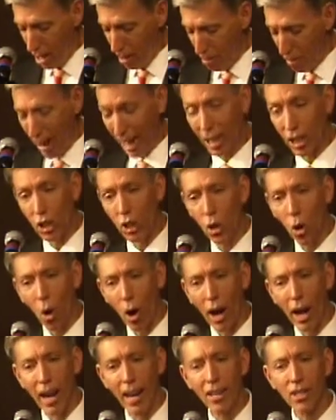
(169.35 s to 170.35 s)
Make
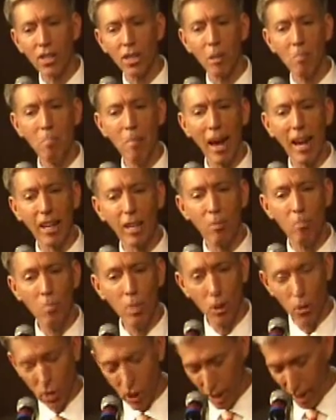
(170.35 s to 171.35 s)
noise, make
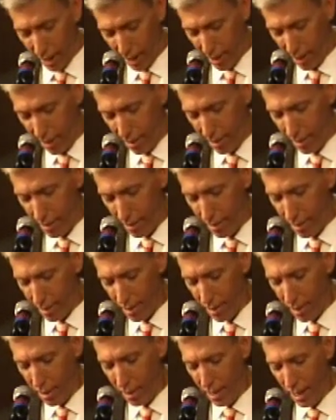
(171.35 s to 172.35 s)
music.
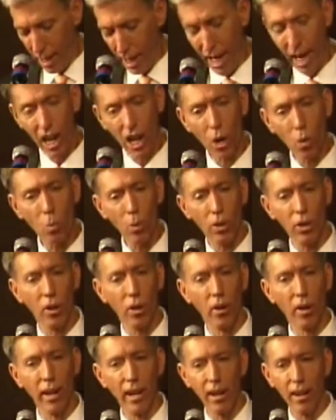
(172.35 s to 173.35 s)
Hear with
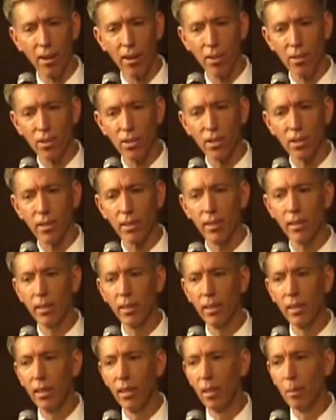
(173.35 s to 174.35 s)
your ears,
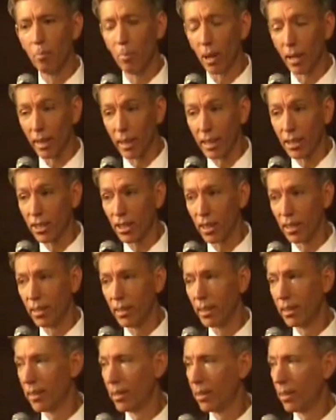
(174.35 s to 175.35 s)
but listen
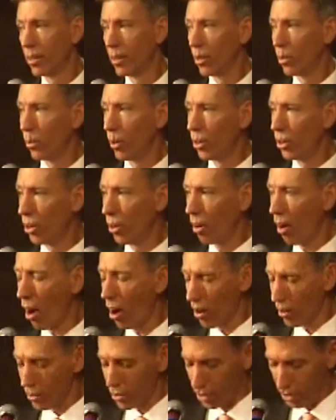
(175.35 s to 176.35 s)
with your
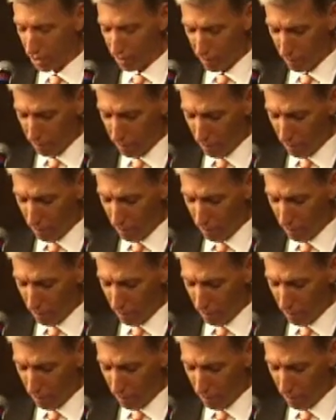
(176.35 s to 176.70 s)
hearts.